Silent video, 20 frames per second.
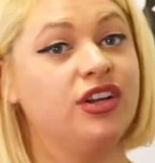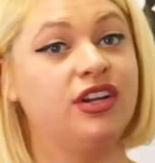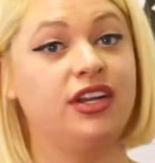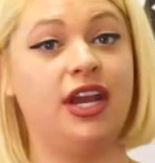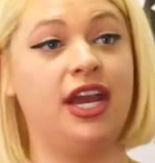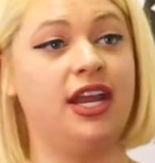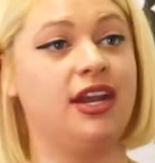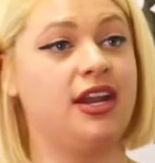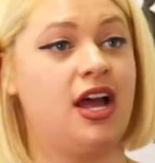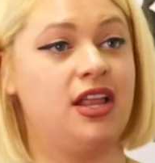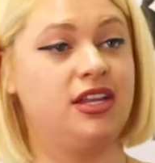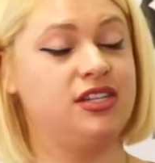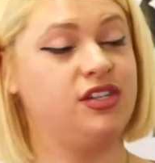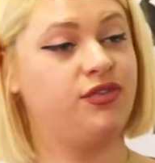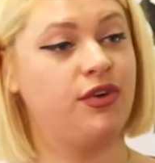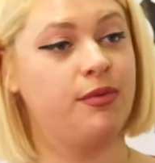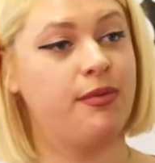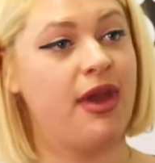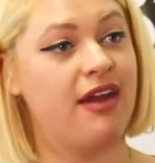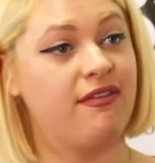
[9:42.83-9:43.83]
gonna get knowledge
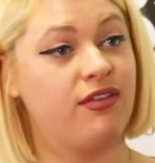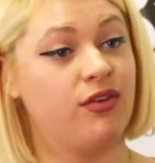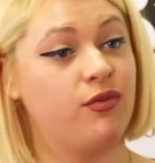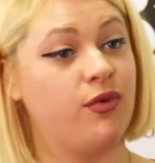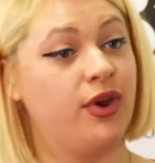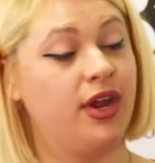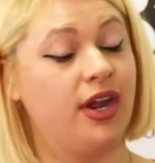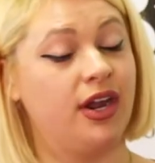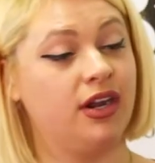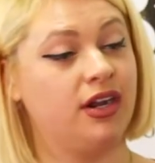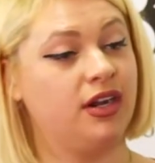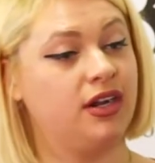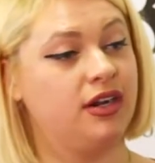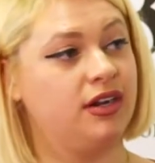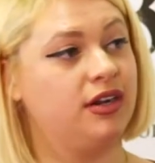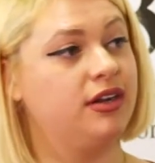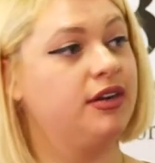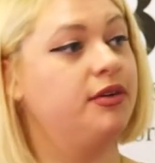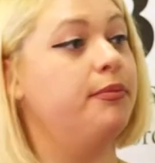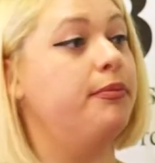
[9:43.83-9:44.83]
from everywhere,
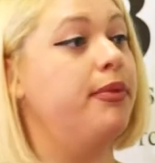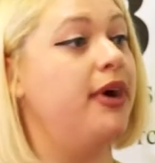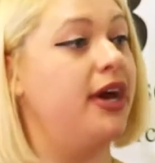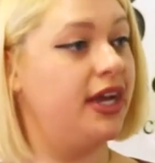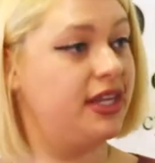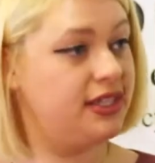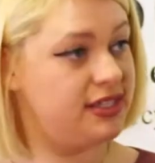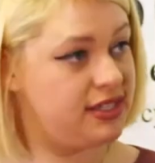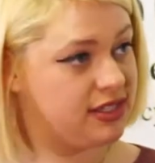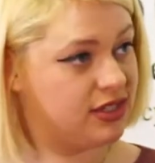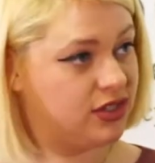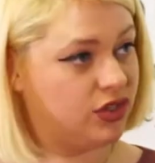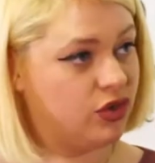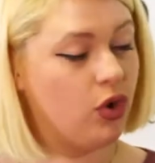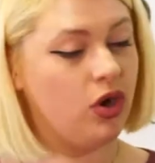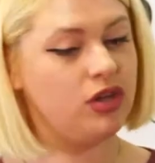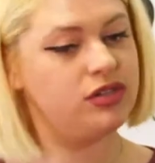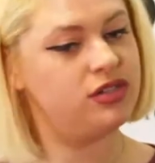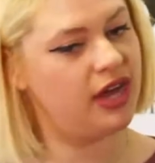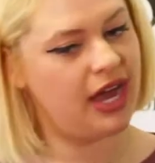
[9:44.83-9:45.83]
but you
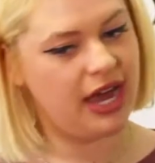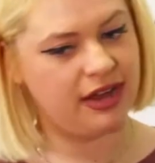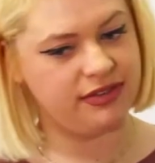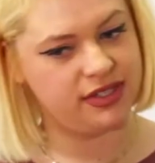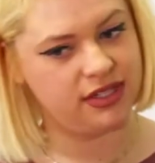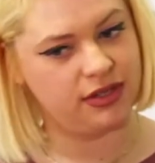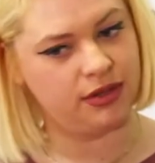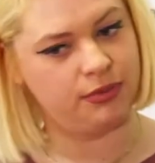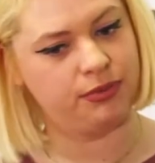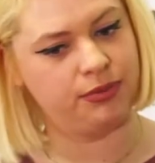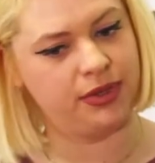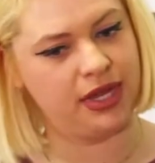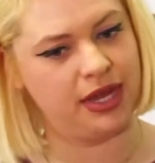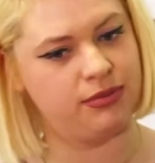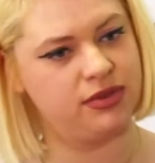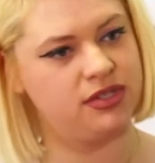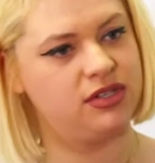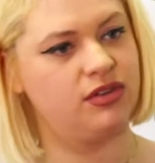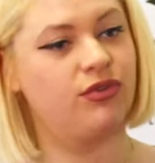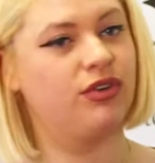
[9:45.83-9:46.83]
also have to be
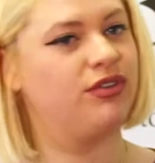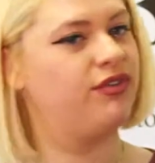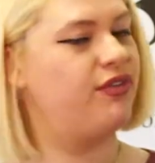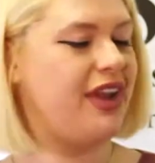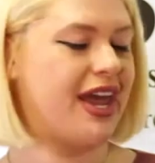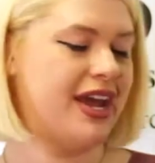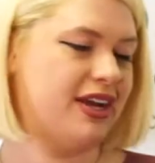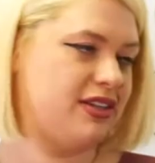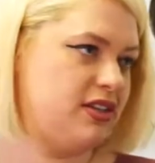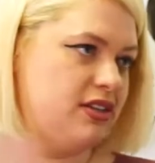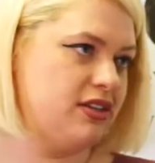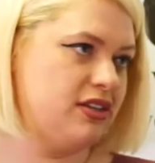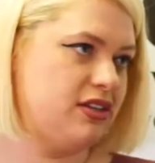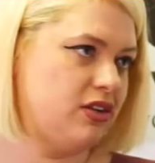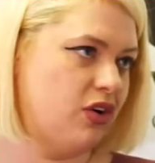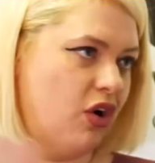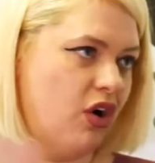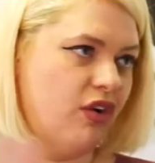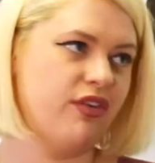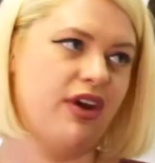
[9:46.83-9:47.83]
able to reflect
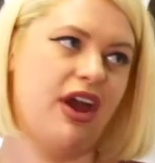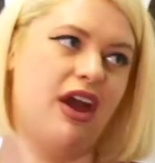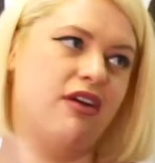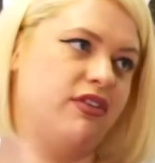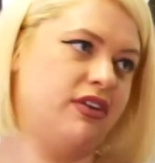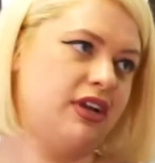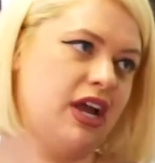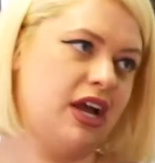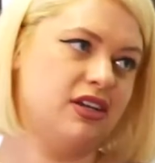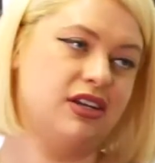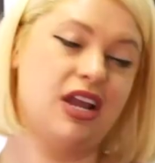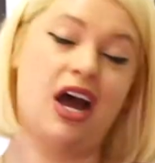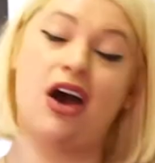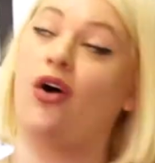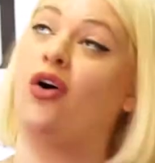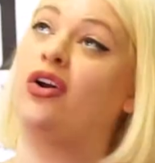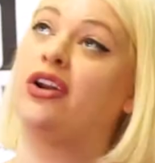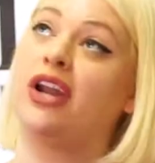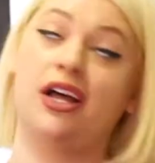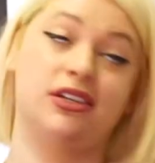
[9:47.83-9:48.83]
off of every knowledge. Not
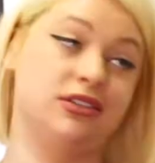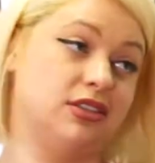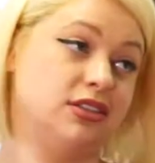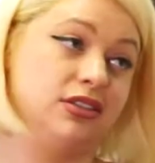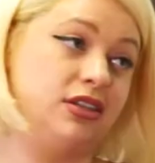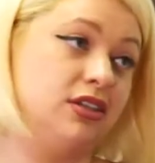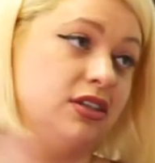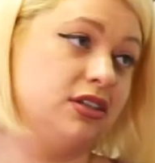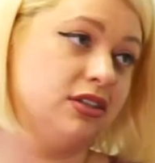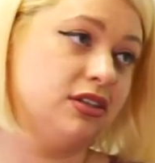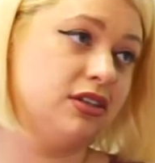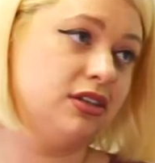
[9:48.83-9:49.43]
all knowledge is good.